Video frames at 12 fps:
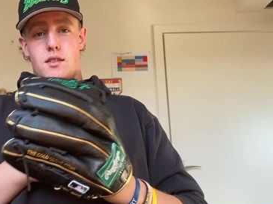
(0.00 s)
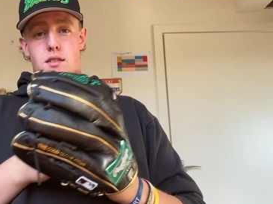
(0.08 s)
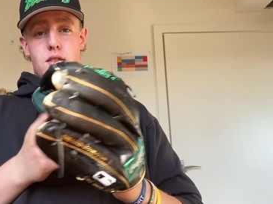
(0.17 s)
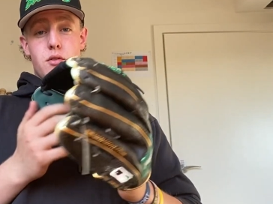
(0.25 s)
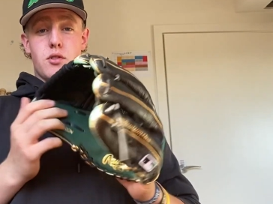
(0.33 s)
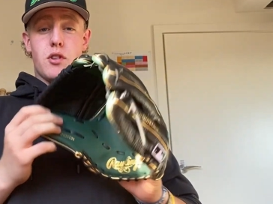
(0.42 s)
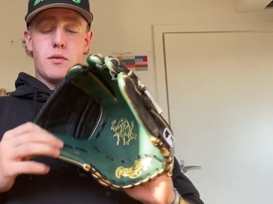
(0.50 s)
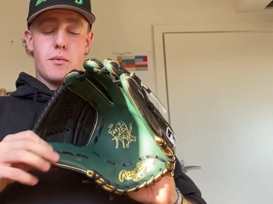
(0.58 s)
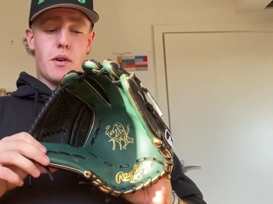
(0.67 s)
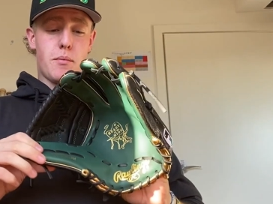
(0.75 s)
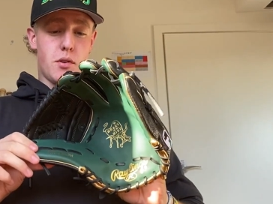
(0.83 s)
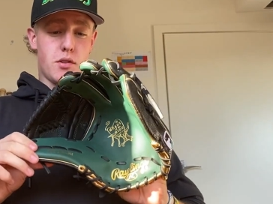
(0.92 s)
So in terms of
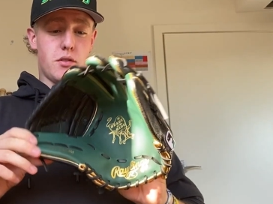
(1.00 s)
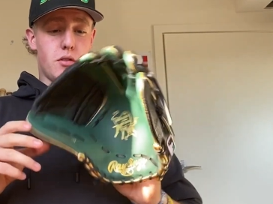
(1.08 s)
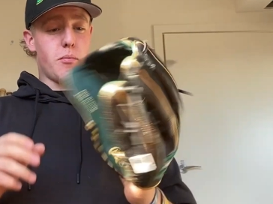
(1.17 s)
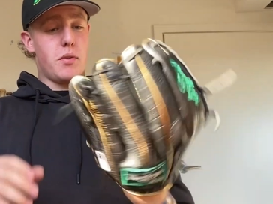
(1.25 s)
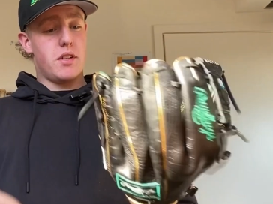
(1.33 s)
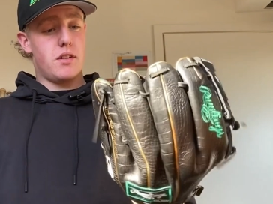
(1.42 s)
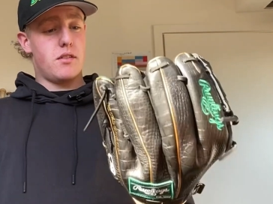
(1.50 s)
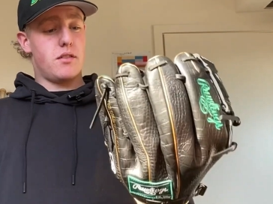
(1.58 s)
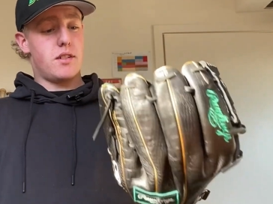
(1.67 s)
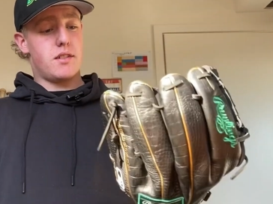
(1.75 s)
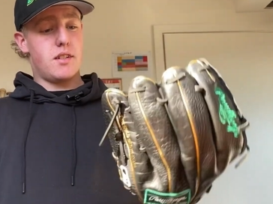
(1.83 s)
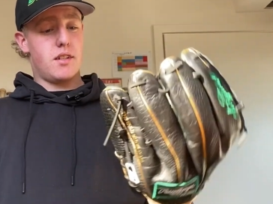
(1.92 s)
my personal opinion on
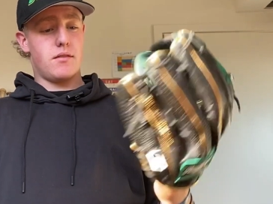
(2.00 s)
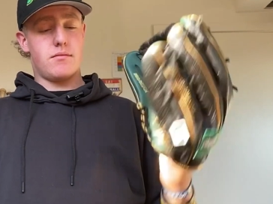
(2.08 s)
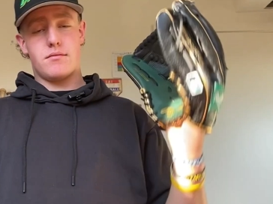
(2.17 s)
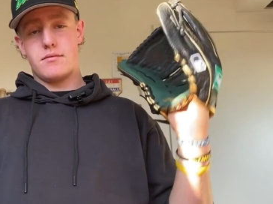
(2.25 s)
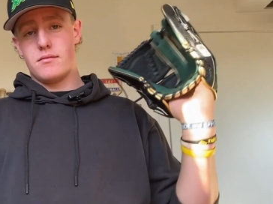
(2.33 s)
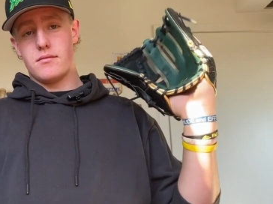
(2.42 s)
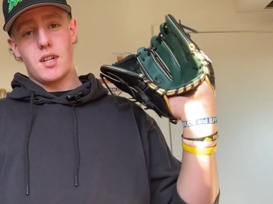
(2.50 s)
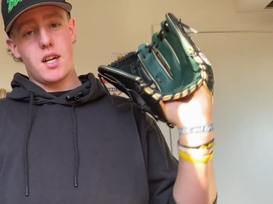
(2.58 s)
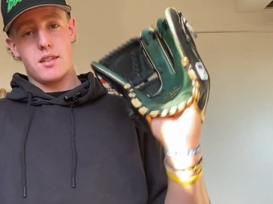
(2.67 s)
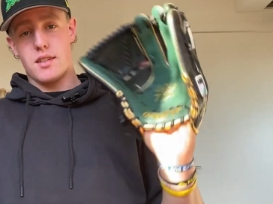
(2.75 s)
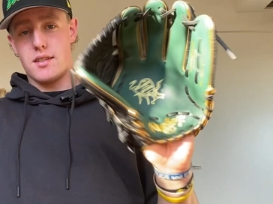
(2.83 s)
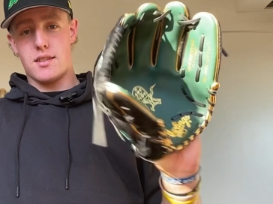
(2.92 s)
this thing, I
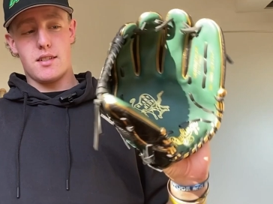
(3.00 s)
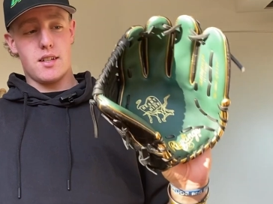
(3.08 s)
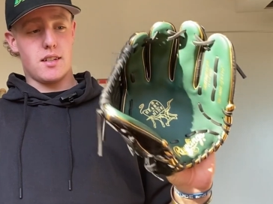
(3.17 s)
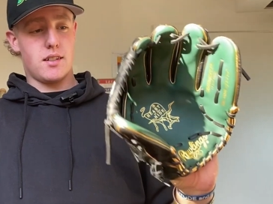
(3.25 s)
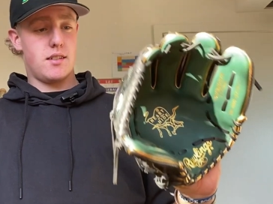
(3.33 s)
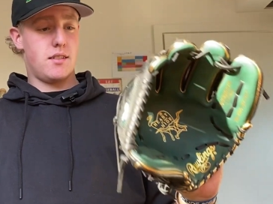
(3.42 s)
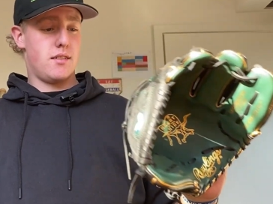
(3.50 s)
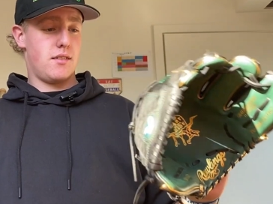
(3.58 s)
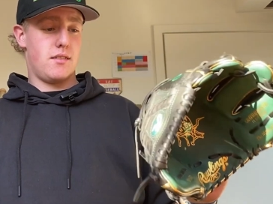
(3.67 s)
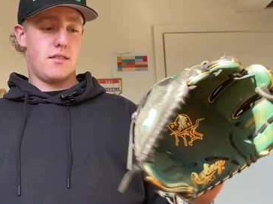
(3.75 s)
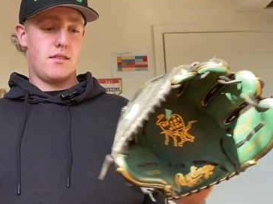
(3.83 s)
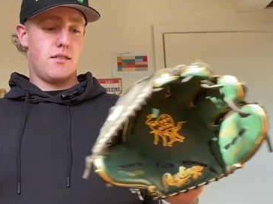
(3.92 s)
think it's sick.
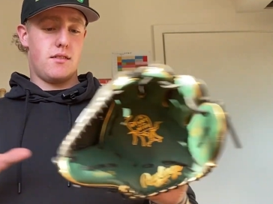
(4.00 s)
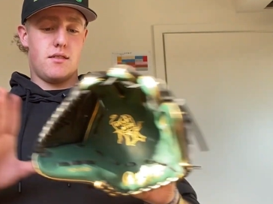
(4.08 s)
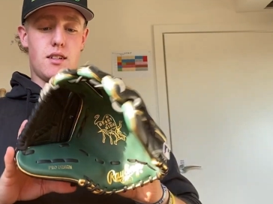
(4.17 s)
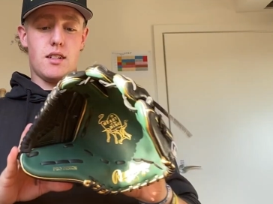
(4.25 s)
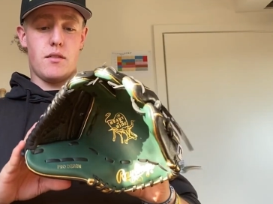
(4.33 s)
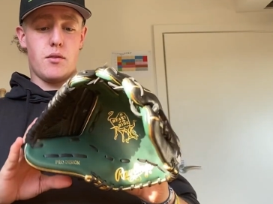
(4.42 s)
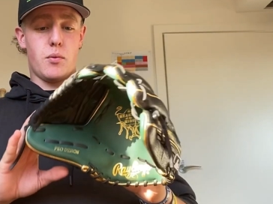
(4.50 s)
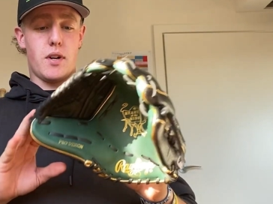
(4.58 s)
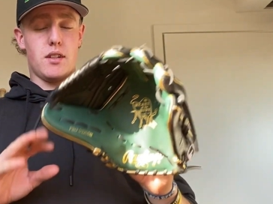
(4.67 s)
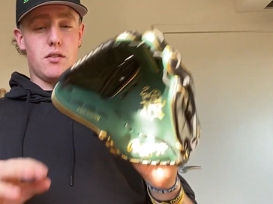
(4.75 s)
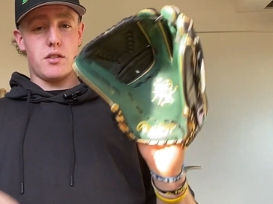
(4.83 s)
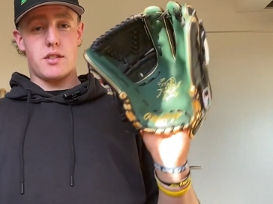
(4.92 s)
I love the way
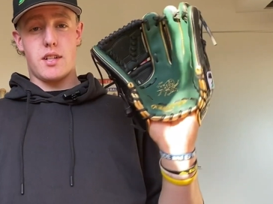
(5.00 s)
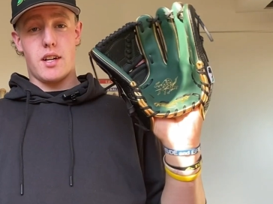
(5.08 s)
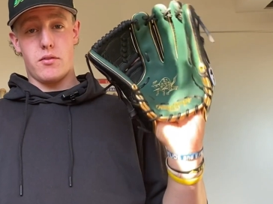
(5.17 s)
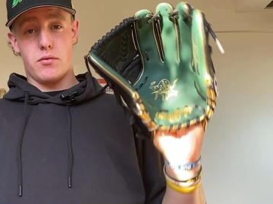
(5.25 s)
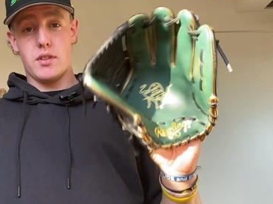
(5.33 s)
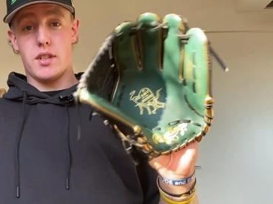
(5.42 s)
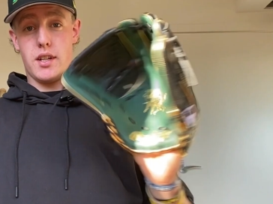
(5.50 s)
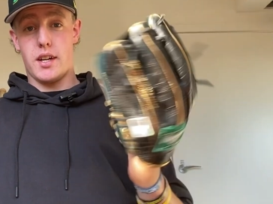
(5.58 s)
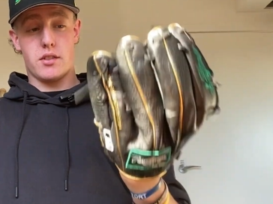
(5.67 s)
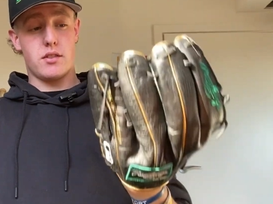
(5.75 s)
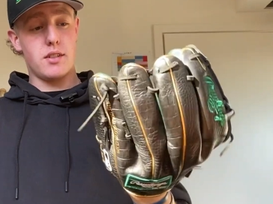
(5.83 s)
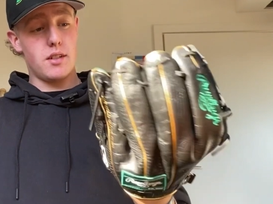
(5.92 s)
it looks. I really
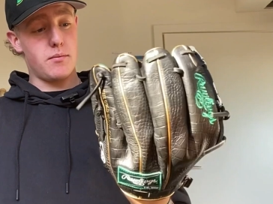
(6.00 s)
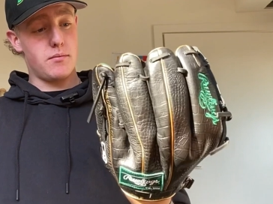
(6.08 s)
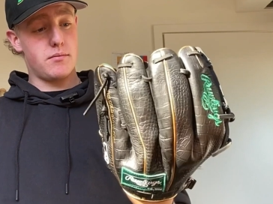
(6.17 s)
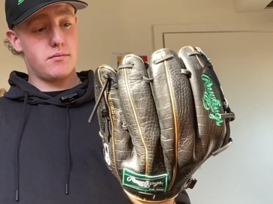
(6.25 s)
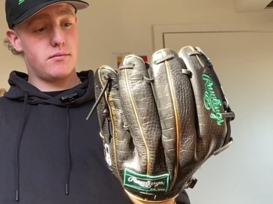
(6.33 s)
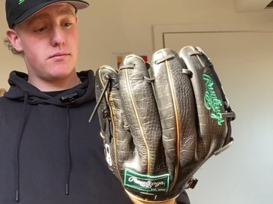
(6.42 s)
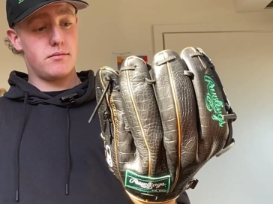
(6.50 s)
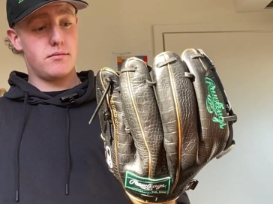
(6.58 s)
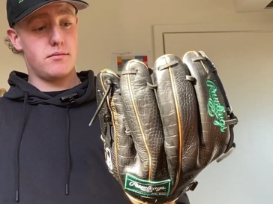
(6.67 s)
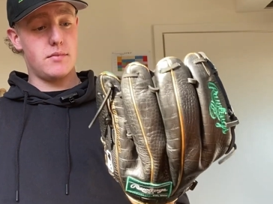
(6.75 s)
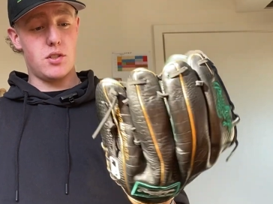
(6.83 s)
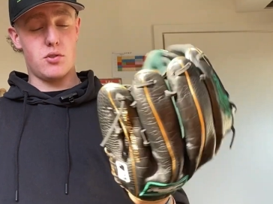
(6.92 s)
actually am
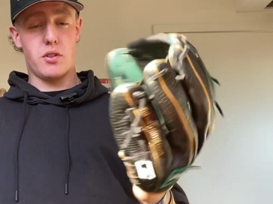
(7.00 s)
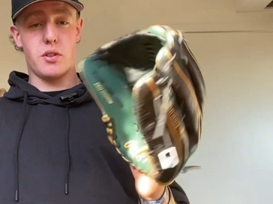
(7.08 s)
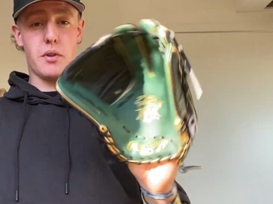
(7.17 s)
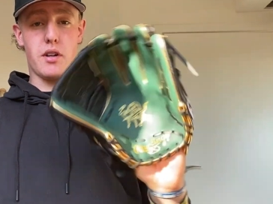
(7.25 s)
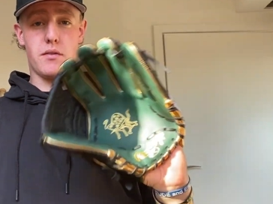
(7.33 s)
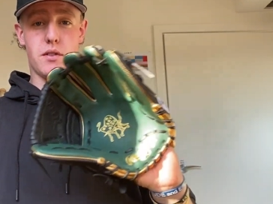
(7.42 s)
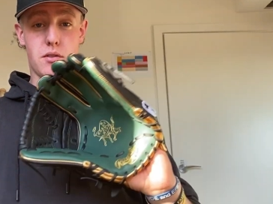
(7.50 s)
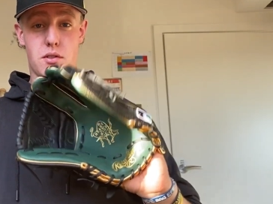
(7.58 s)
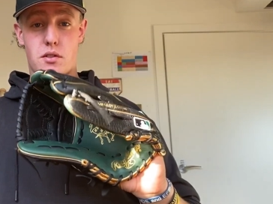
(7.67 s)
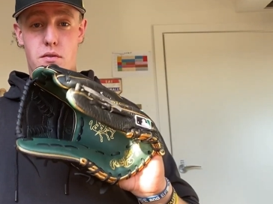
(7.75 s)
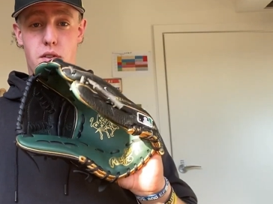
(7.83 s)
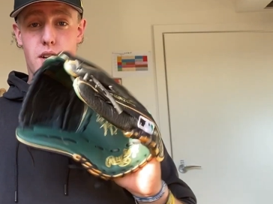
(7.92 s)
enjoying the way it feels
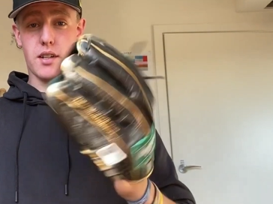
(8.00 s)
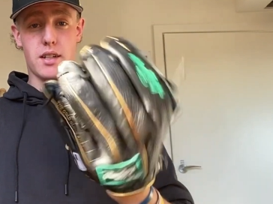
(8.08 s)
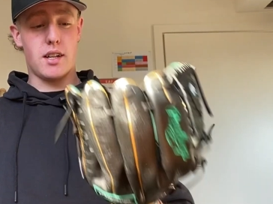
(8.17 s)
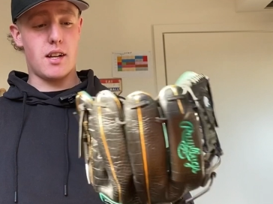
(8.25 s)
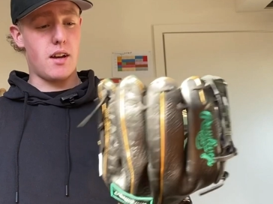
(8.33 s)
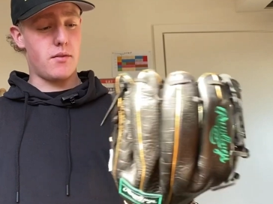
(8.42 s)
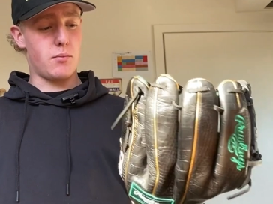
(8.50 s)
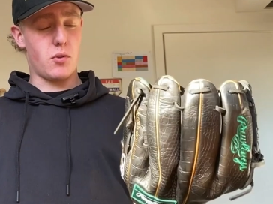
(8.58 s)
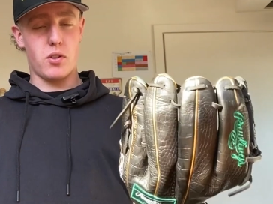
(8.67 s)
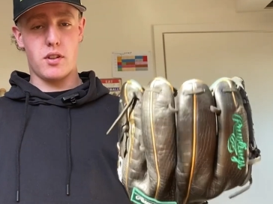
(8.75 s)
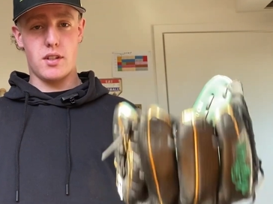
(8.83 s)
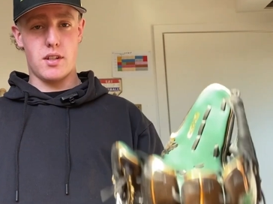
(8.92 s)
so far. Again, I haven't
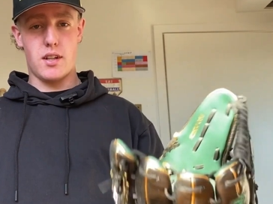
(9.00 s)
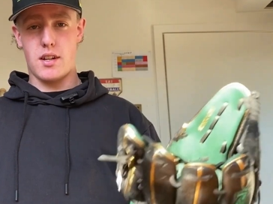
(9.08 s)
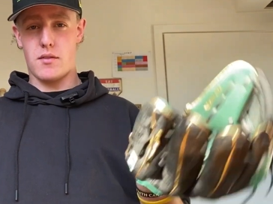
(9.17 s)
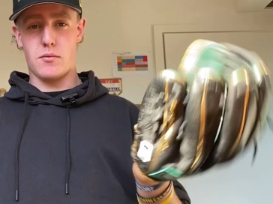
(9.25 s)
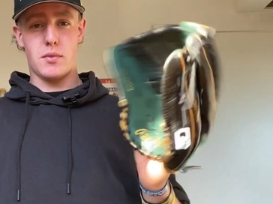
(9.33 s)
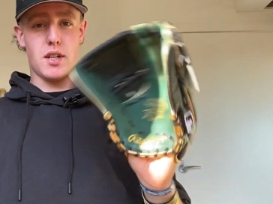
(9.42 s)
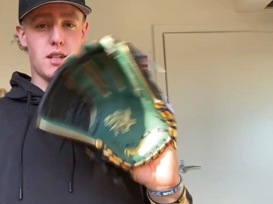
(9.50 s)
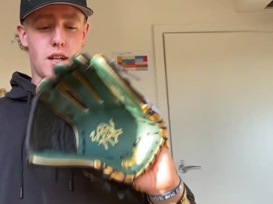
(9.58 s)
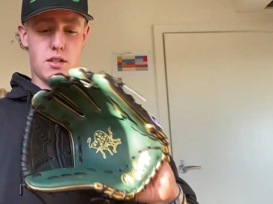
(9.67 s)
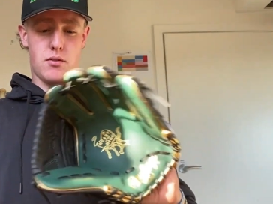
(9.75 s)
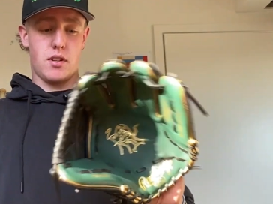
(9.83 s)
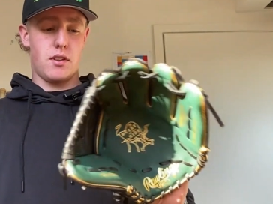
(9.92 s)
broken it in, haven't played
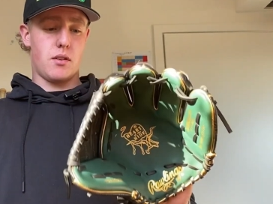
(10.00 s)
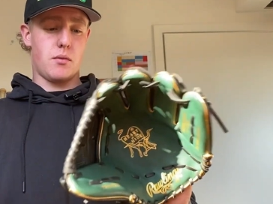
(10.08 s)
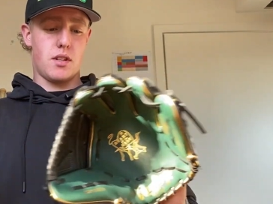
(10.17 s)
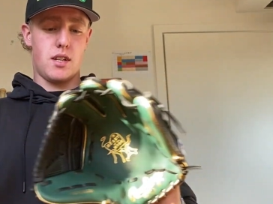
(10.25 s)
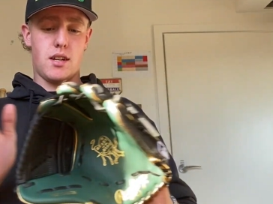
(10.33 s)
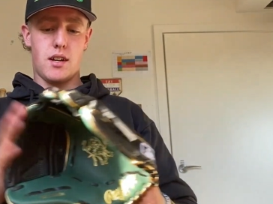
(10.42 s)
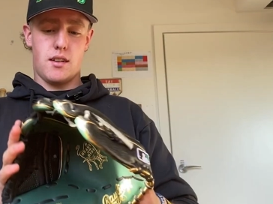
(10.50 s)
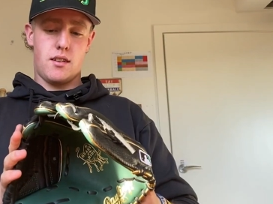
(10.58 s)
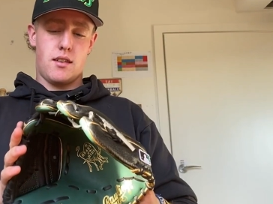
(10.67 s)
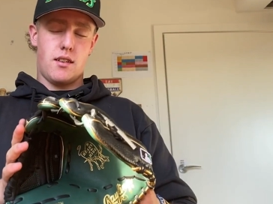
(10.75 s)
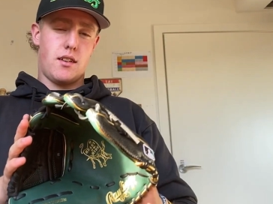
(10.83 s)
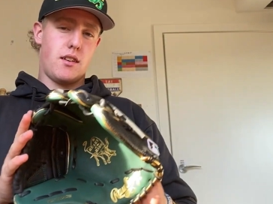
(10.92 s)
catch or anything with it yet.
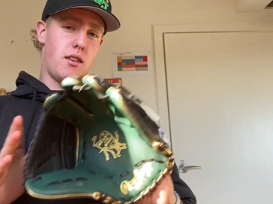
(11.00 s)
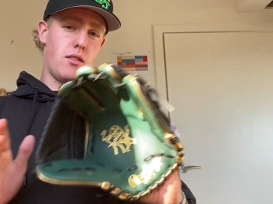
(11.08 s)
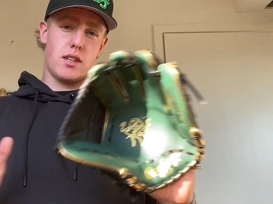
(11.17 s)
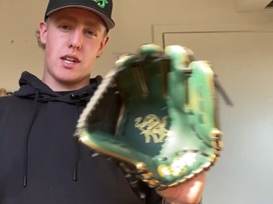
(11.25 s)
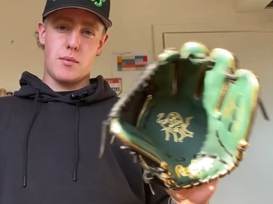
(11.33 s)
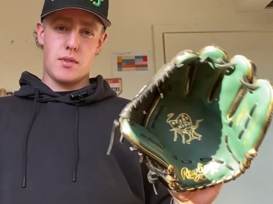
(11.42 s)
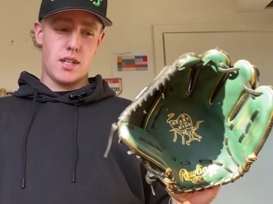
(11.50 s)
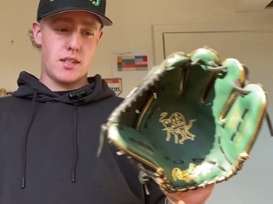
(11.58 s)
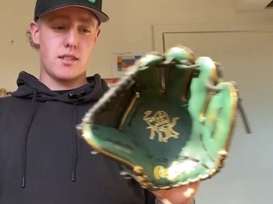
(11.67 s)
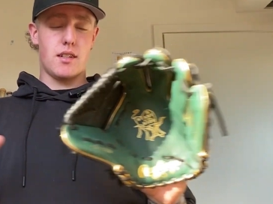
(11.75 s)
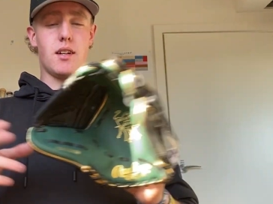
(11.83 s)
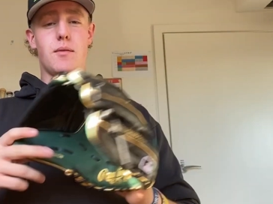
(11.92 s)
It only came in
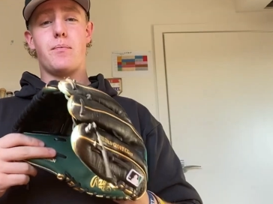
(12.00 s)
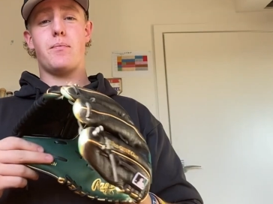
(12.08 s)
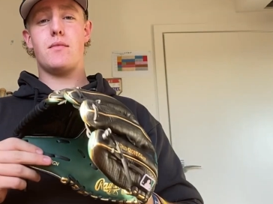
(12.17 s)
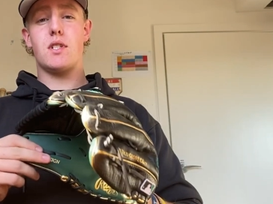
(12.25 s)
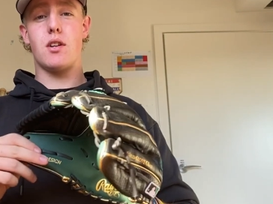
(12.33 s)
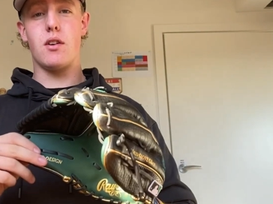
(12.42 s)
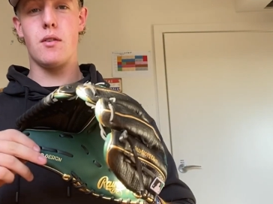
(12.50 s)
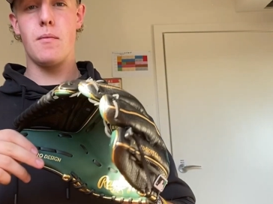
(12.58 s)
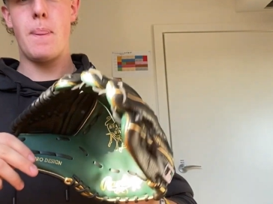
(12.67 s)
yesterday. So